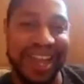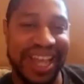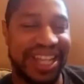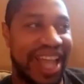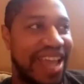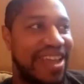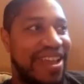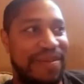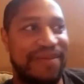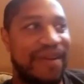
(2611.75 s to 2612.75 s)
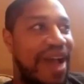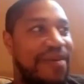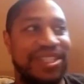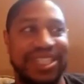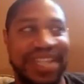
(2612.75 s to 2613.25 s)
Like before, I
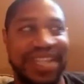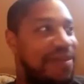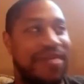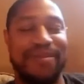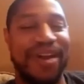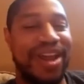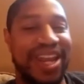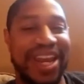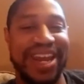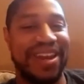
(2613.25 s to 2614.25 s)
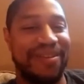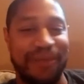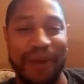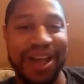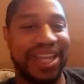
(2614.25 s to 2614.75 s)
would just like be running,
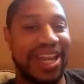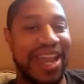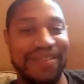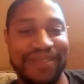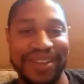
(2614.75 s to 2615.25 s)
walking everywhere. You know?